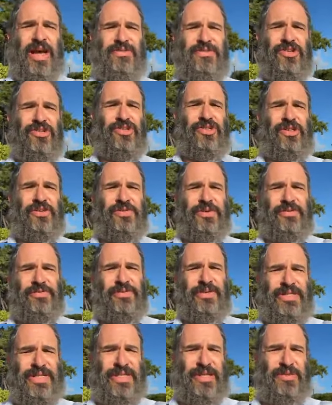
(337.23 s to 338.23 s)
have a Shiva
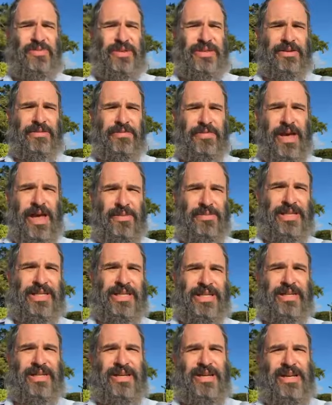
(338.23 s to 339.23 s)
visit with the
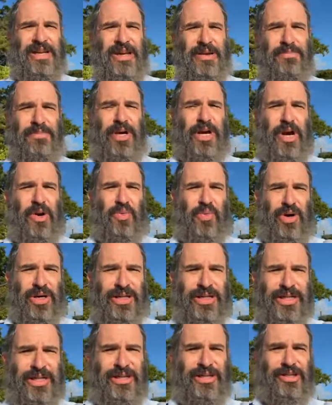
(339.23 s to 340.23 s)
family, but on
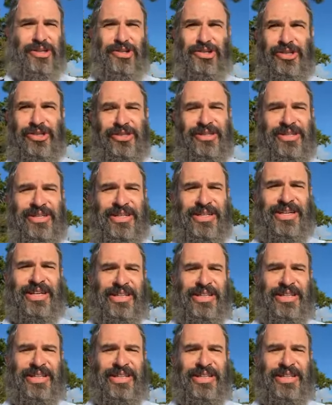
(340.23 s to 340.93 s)
one condition.